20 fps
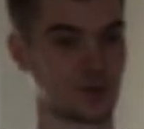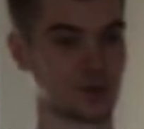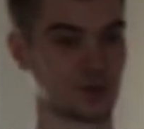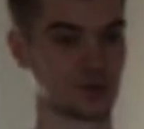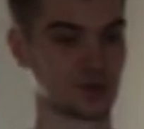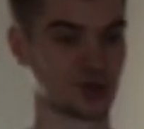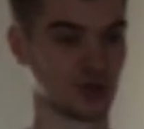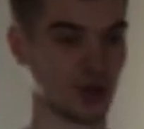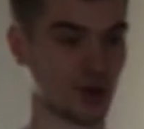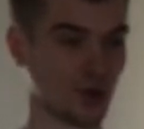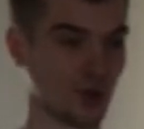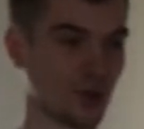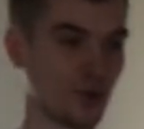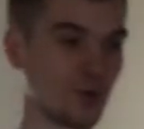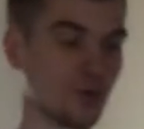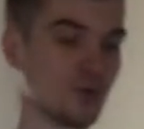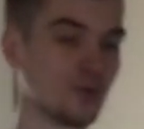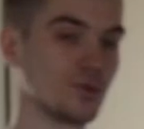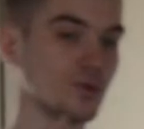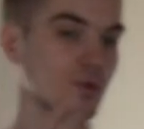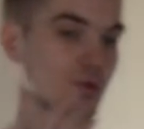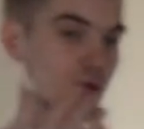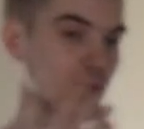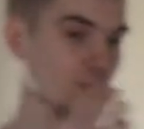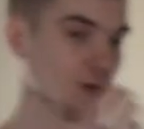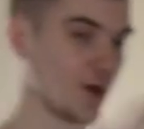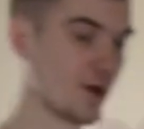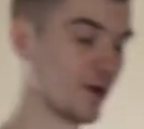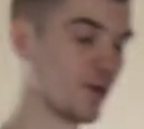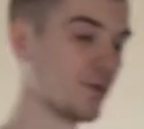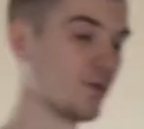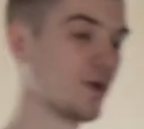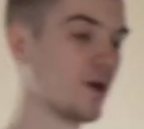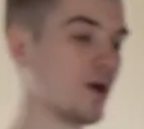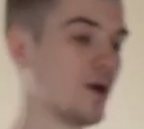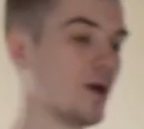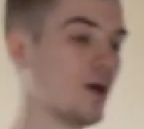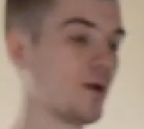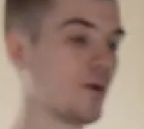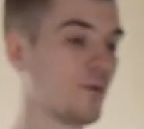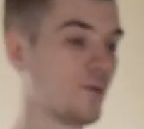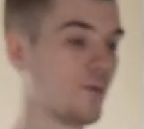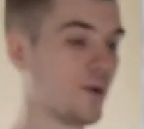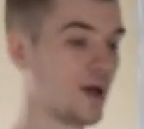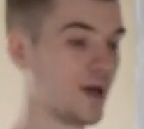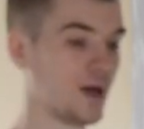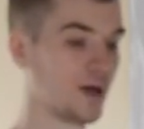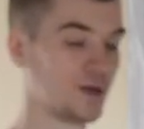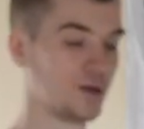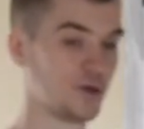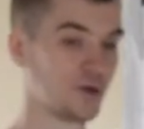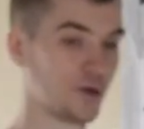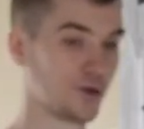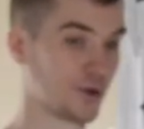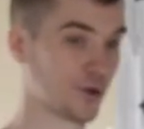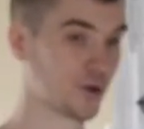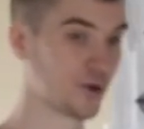So, when you're